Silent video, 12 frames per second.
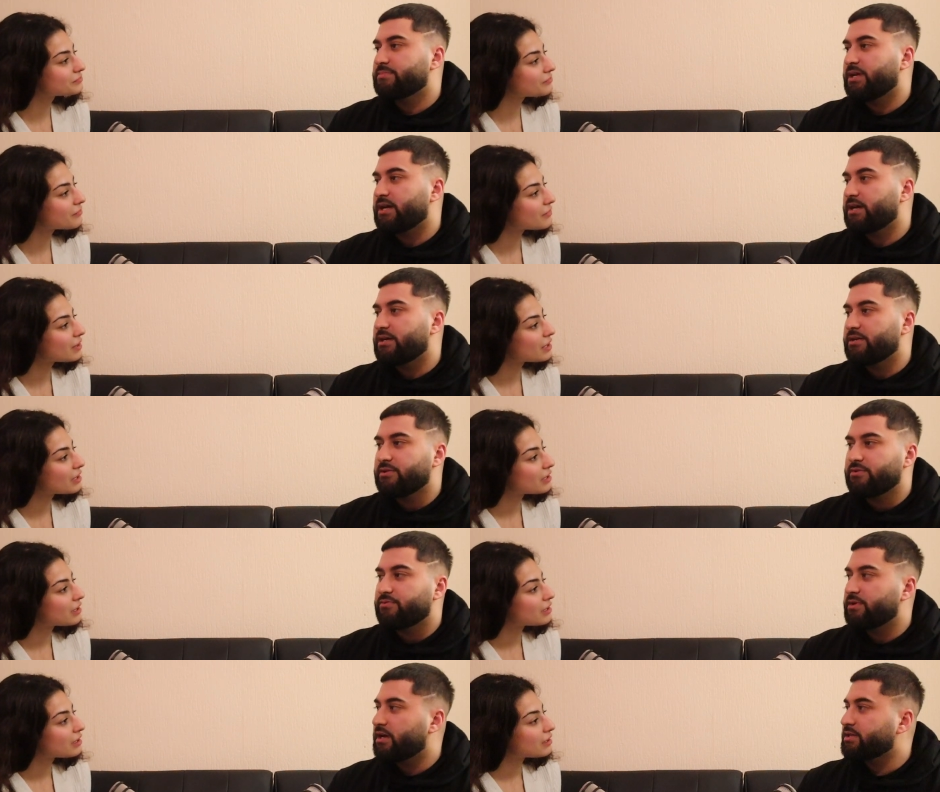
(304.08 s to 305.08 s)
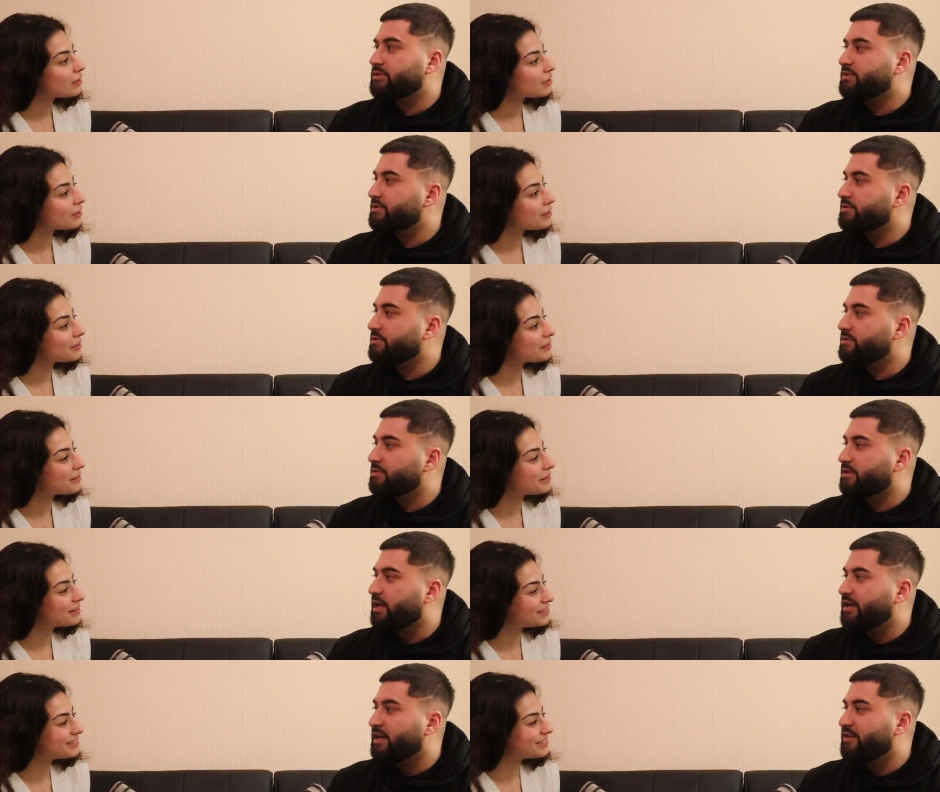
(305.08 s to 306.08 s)
Speaker 1: that you would like to
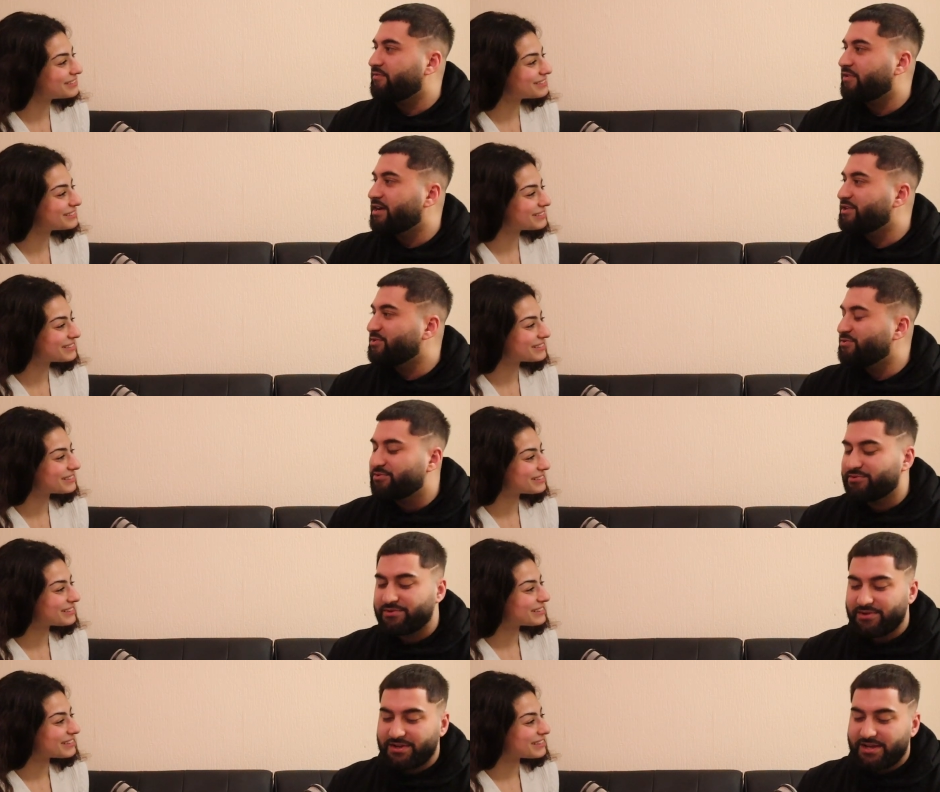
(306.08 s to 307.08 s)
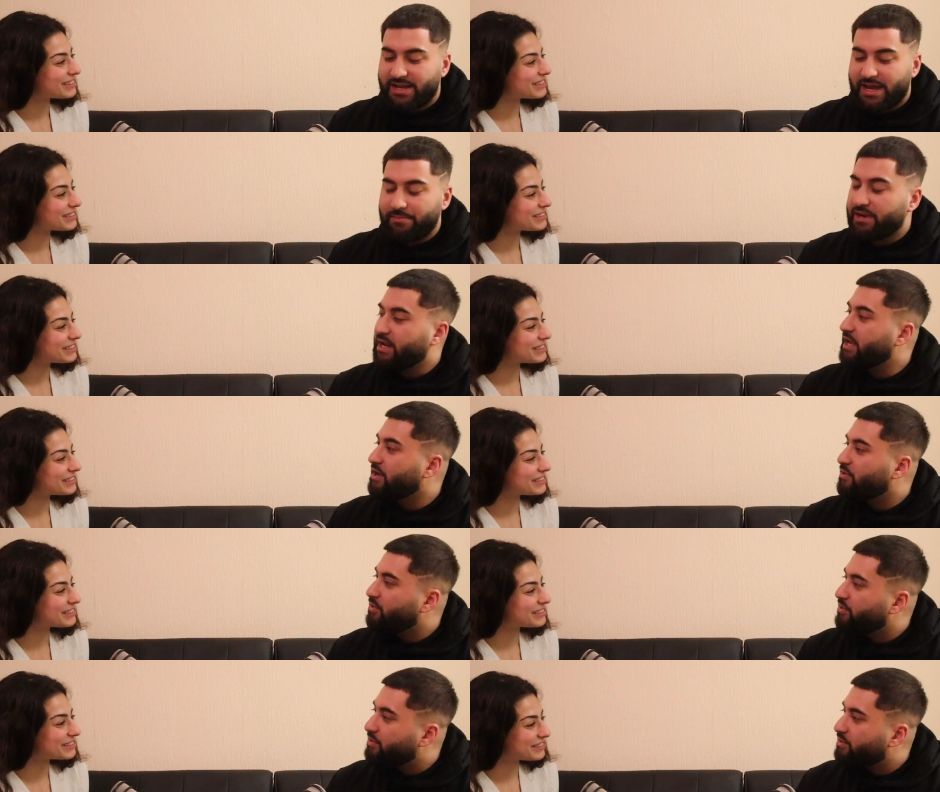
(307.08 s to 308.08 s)
like any fighter you emulate
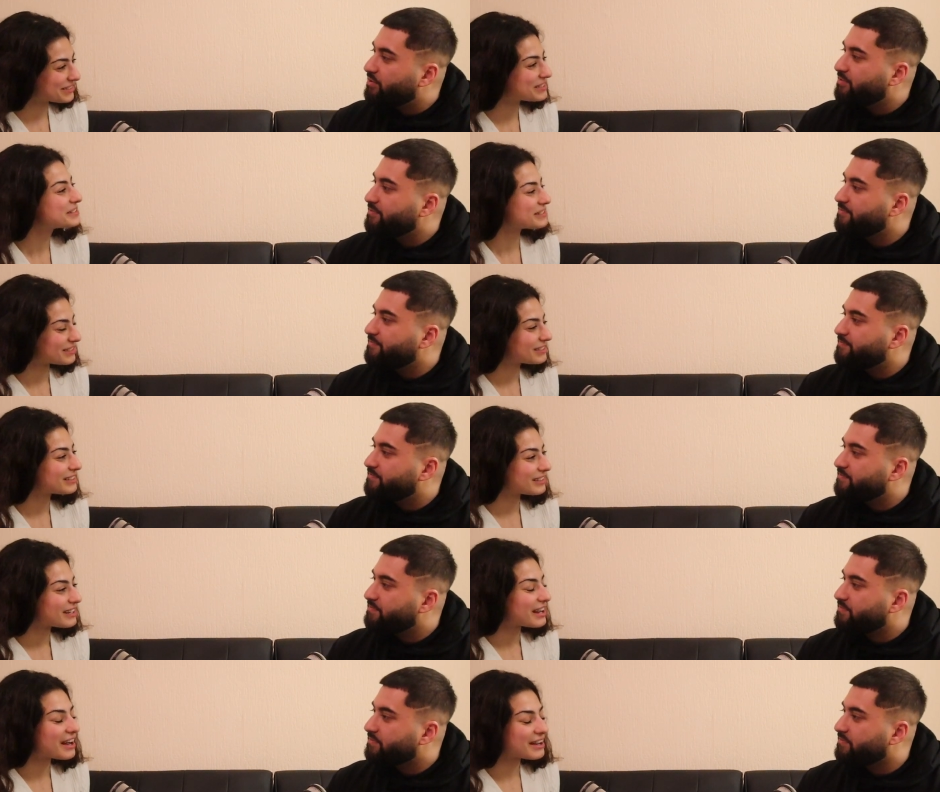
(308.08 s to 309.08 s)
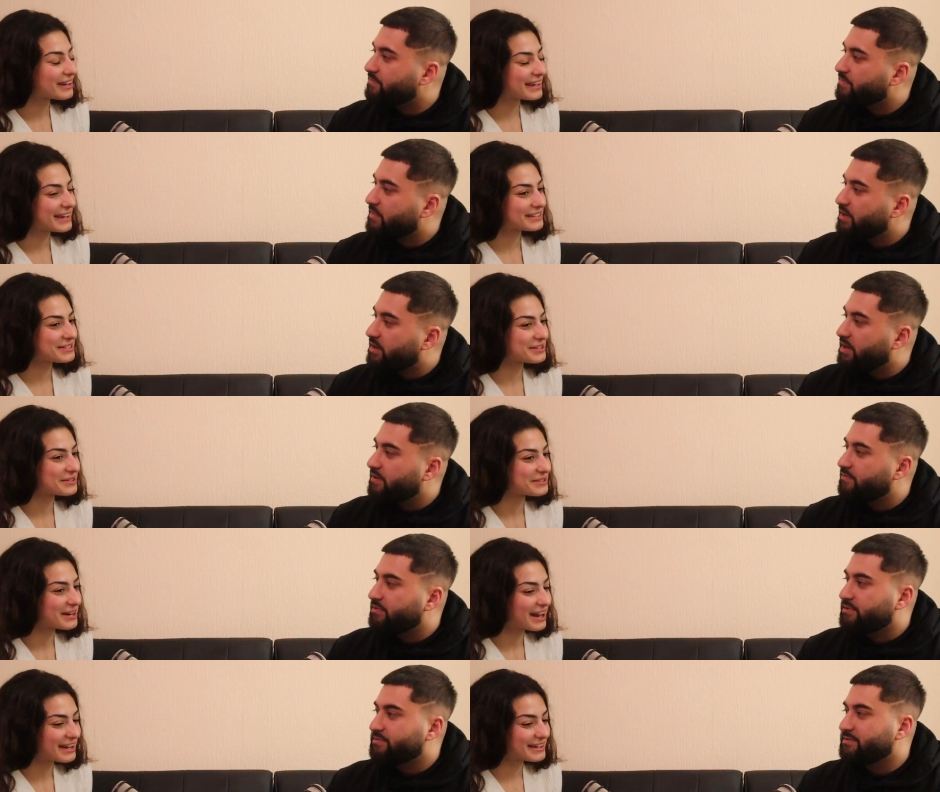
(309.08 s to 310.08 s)
or?
Speaker 2: Okay,
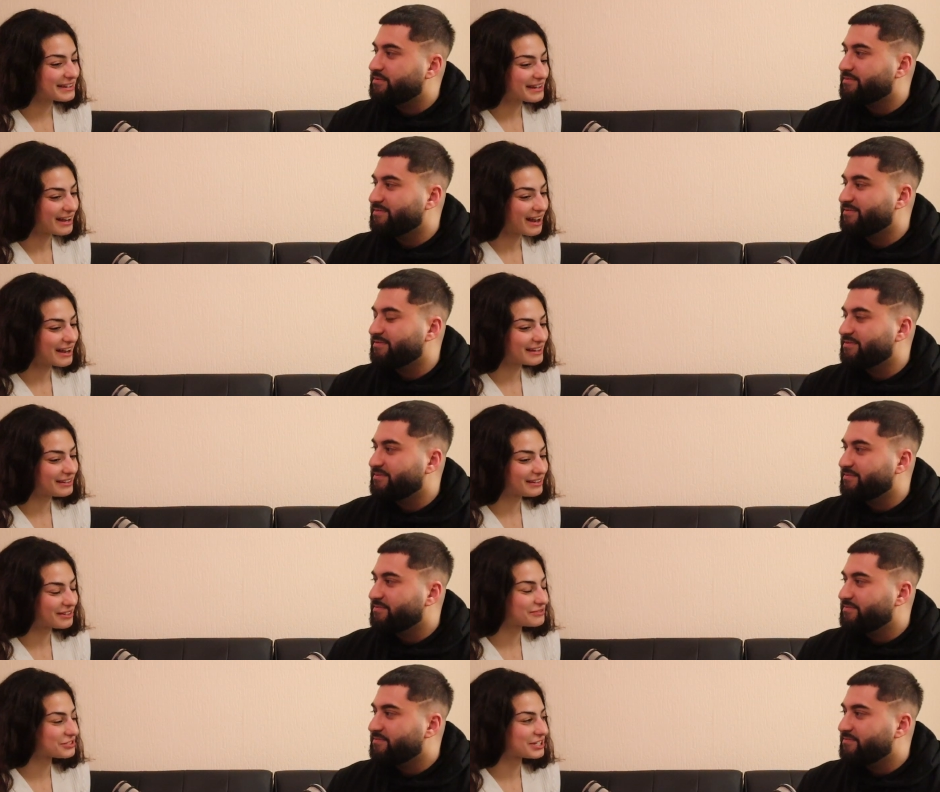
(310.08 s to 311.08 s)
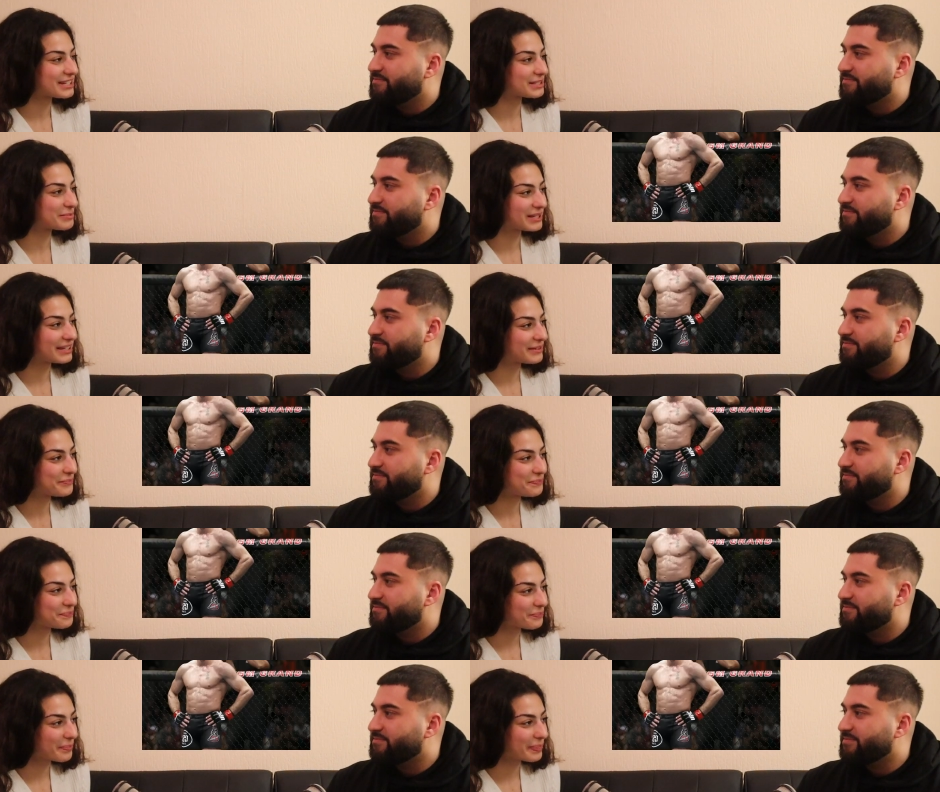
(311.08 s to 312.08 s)
so I I love GSP.
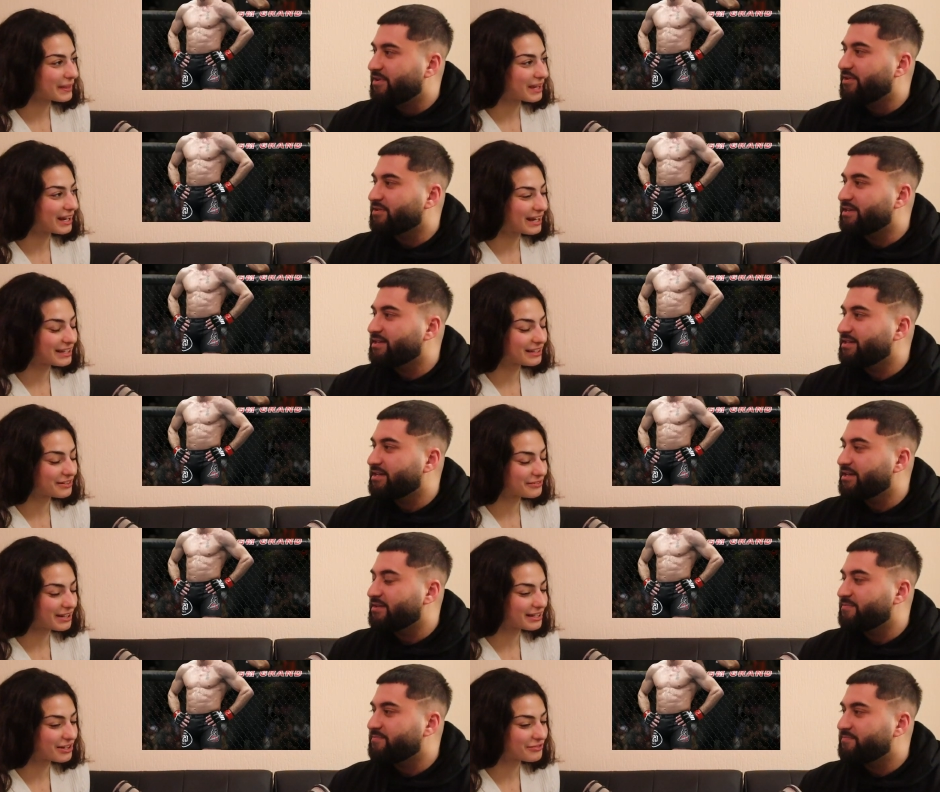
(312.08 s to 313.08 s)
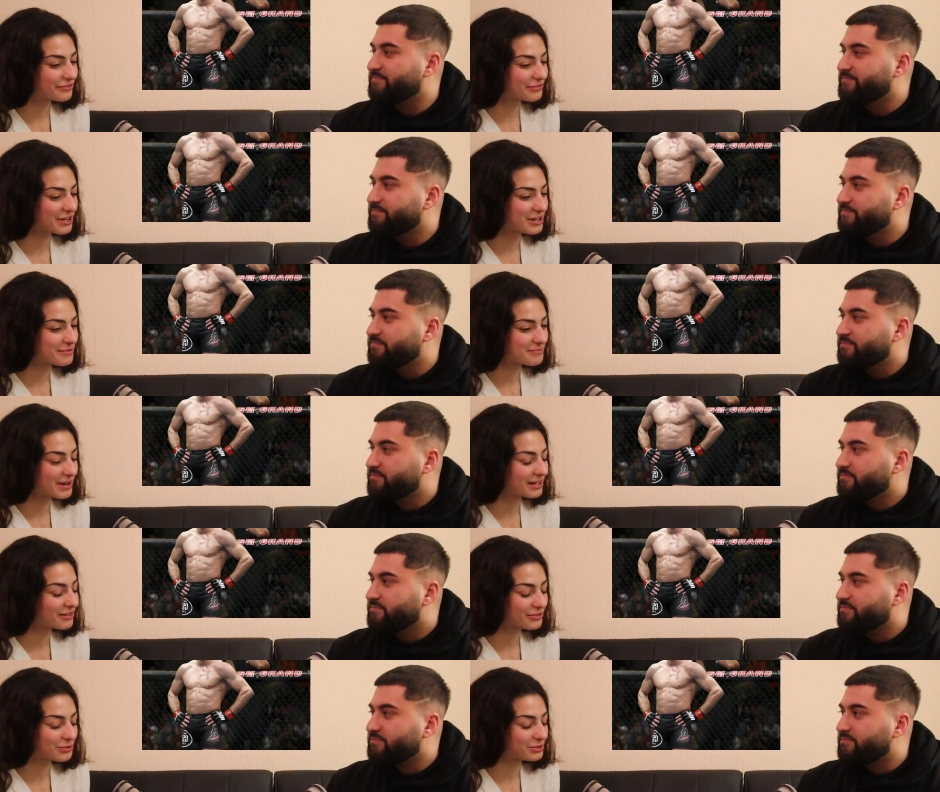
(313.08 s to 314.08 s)
Oh, okay, I love yeah. I love um, I
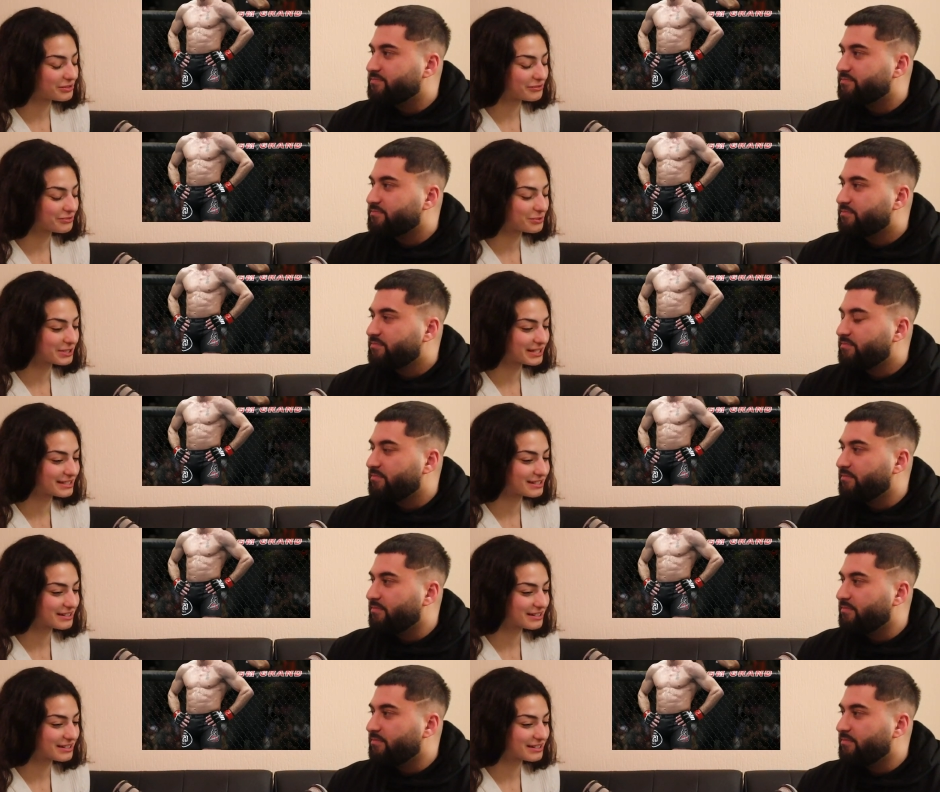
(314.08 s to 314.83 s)
love all of what he